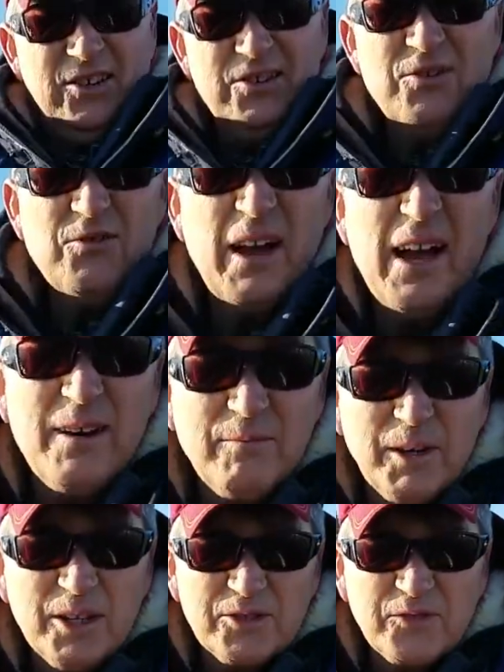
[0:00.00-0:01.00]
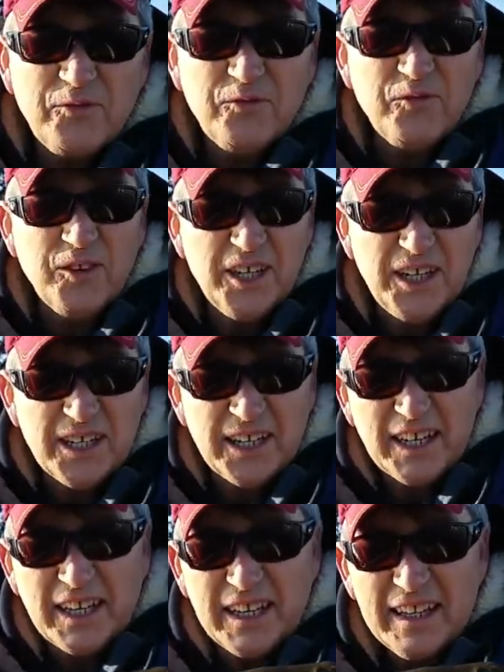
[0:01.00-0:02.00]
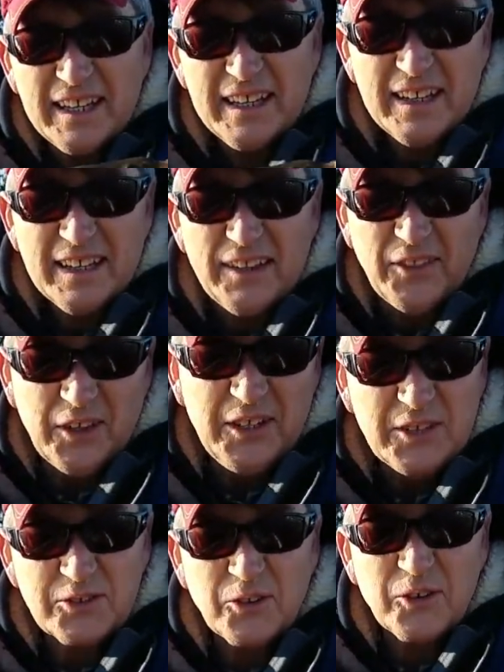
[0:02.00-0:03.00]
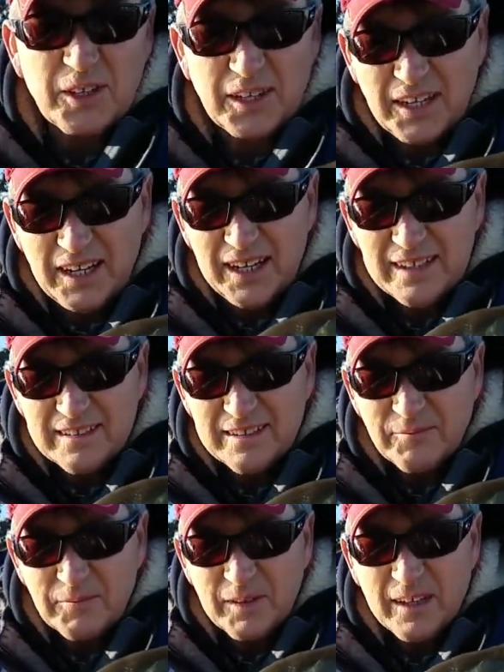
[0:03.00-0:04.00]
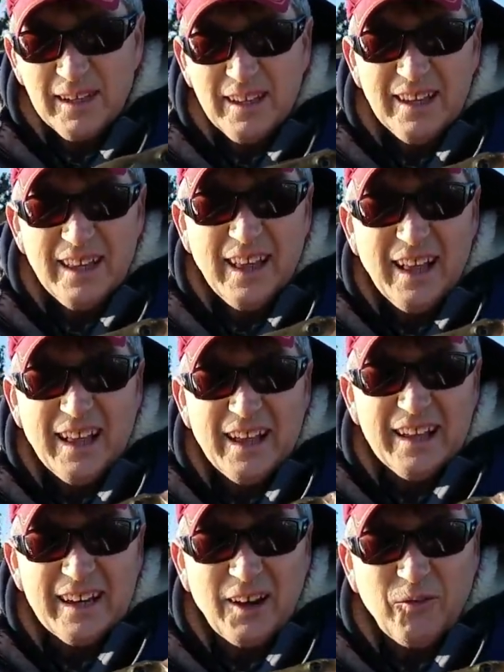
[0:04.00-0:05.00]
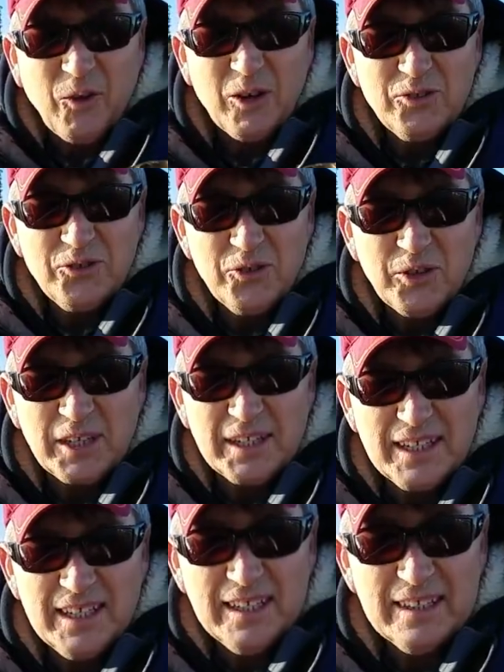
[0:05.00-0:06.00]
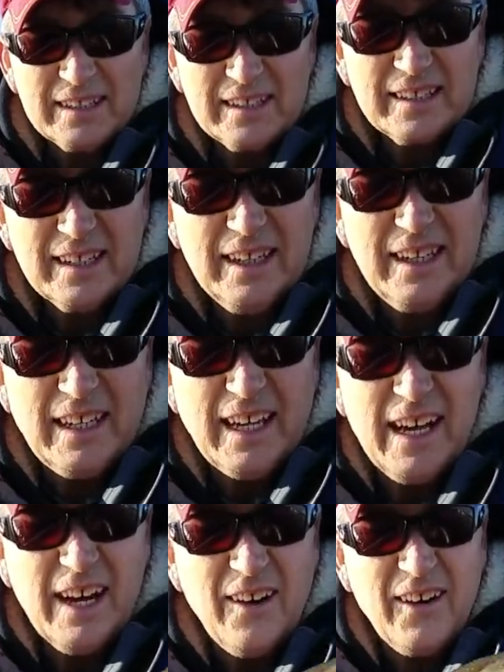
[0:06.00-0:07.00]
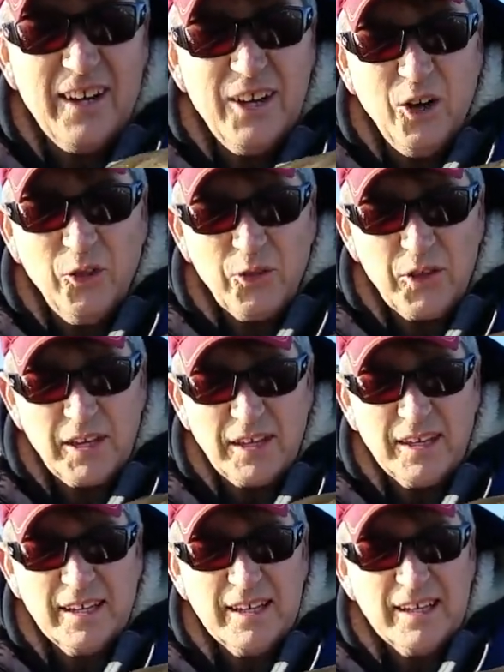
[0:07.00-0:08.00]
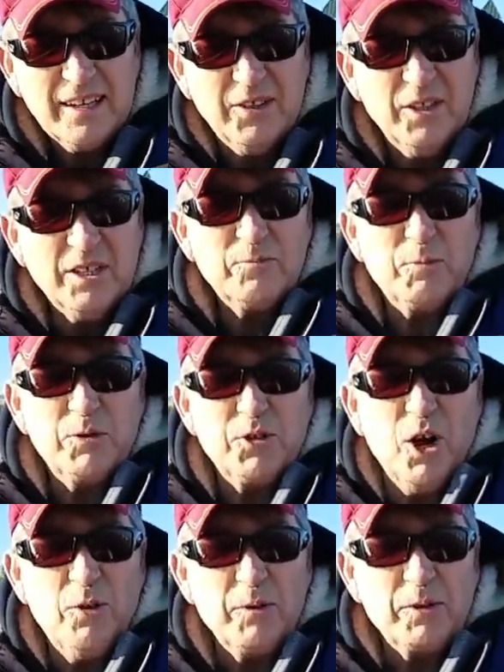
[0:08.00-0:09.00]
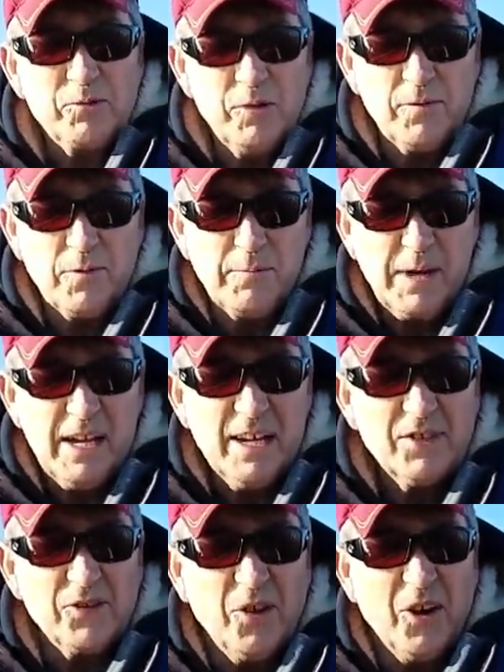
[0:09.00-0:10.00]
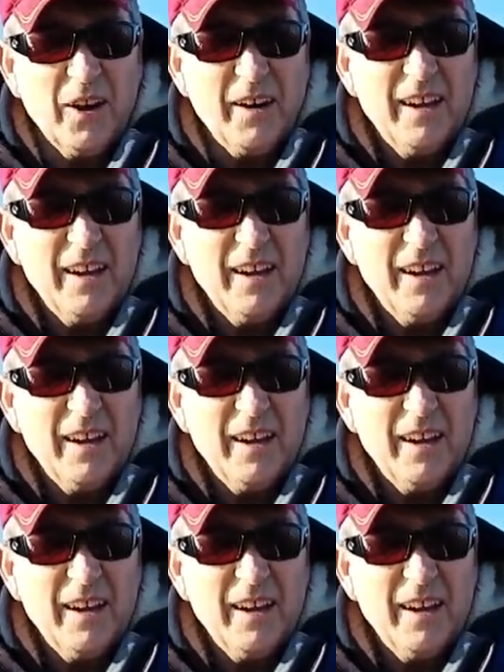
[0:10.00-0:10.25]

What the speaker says: you how much fun these are to catch. And I want you again to see how healthy these Potomac River bass are.